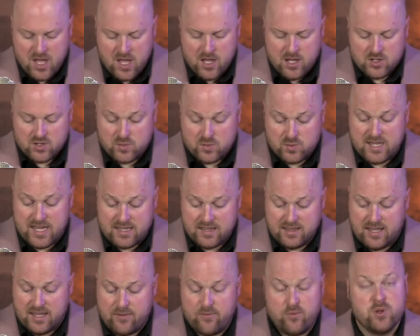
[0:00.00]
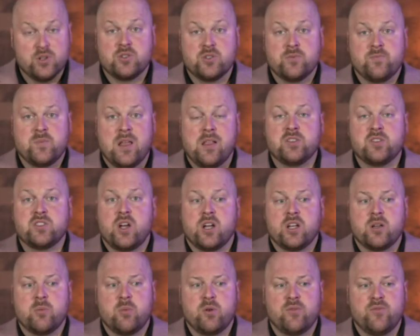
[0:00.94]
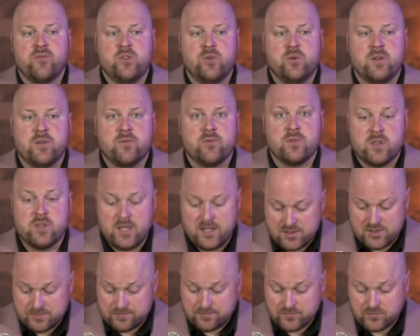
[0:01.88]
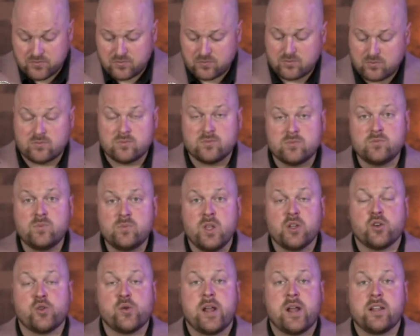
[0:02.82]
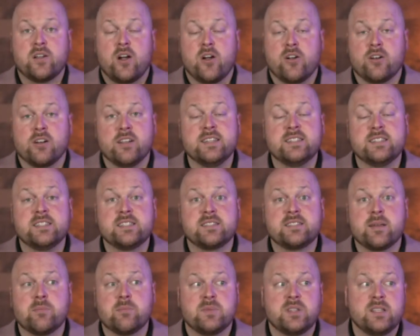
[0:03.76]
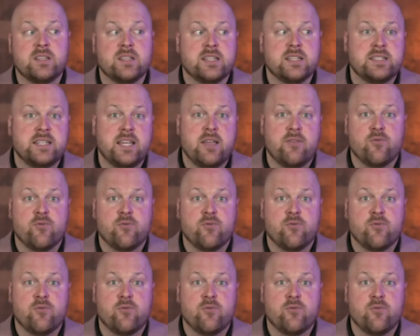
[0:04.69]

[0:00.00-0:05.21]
So debt and leverage. Now let's talk about a few different things. Credit card. And this is something that Dave